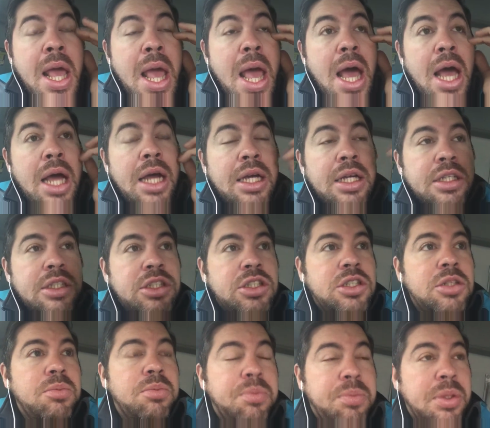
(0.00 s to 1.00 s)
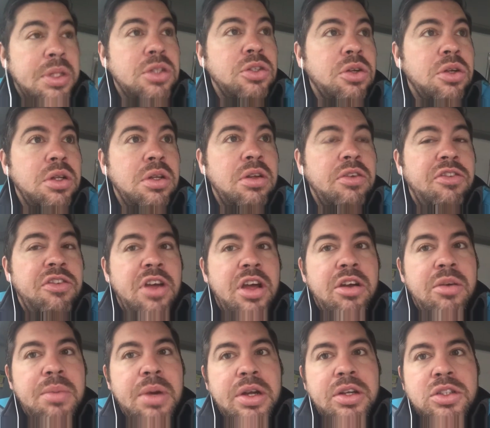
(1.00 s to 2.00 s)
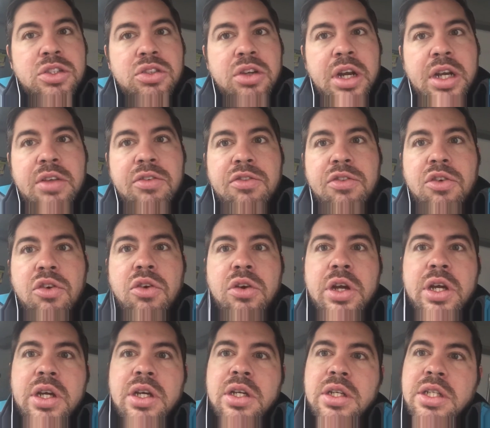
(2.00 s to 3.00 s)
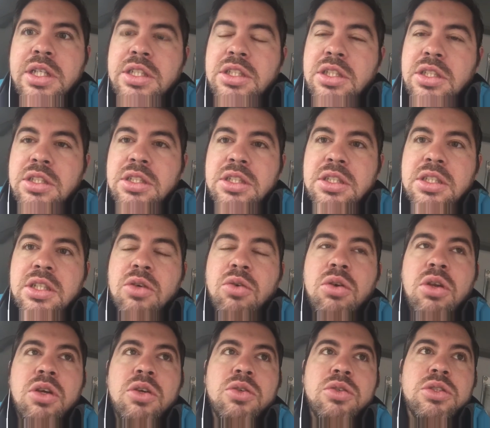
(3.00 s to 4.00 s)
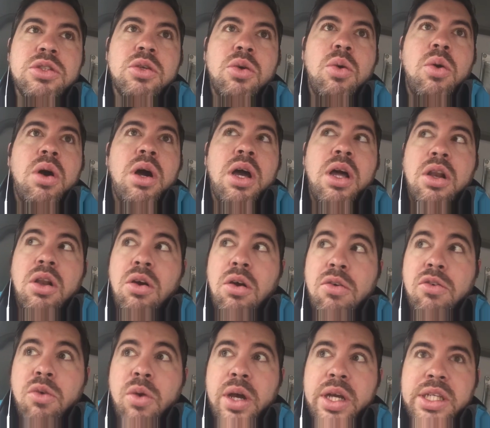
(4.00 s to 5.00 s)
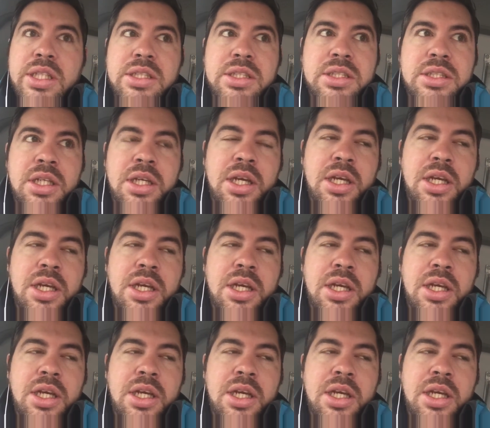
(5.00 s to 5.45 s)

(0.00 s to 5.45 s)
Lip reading: Been doing a fair amount of training for it. I need to still lose quite a lot of weight.